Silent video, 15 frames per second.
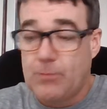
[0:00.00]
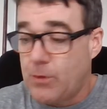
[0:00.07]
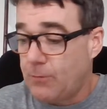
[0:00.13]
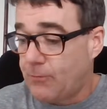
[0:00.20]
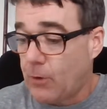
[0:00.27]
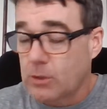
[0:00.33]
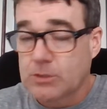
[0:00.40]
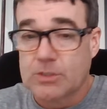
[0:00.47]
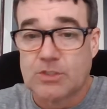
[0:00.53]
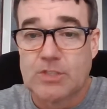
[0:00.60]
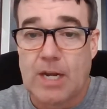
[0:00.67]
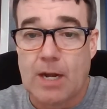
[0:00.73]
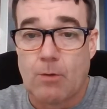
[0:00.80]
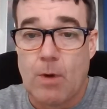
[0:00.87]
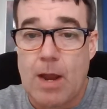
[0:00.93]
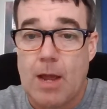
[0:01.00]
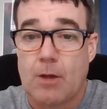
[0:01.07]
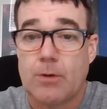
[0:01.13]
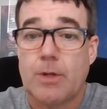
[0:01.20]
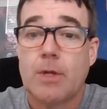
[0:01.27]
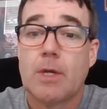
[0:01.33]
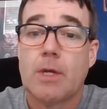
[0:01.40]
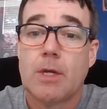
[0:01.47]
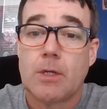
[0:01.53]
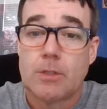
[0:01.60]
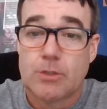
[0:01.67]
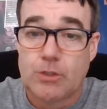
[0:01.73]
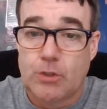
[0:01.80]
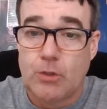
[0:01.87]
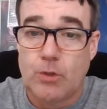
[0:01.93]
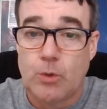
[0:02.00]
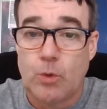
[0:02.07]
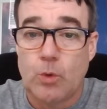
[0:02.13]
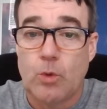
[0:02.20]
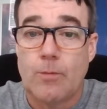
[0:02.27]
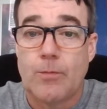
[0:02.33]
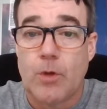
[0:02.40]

the first and second round to